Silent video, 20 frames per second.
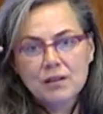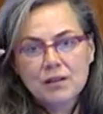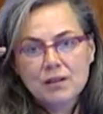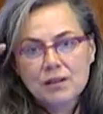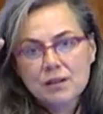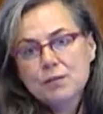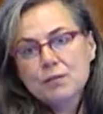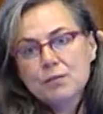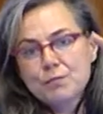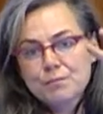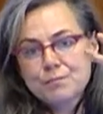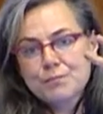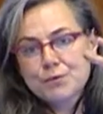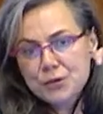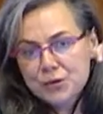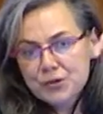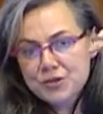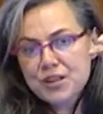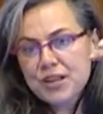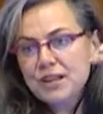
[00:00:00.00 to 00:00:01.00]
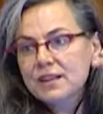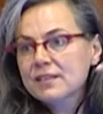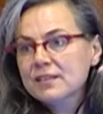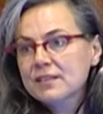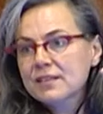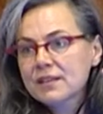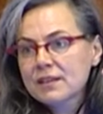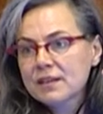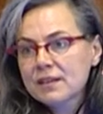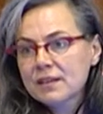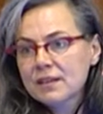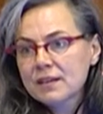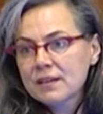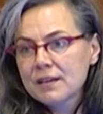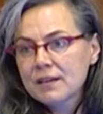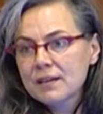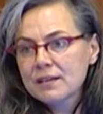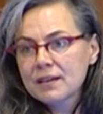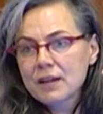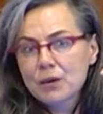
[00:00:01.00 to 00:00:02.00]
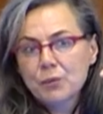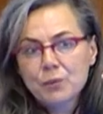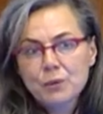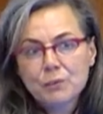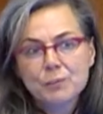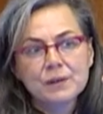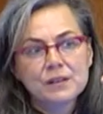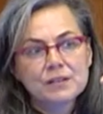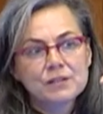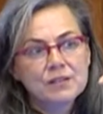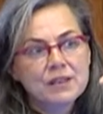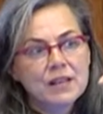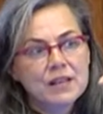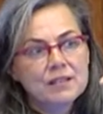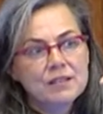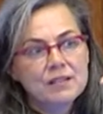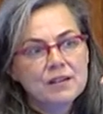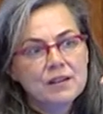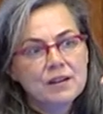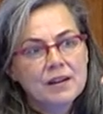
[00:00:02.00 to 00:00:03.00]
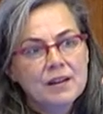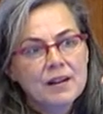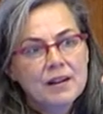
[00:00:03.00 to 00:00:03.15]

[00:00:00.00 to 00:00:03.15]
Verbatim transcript: the project that we build together,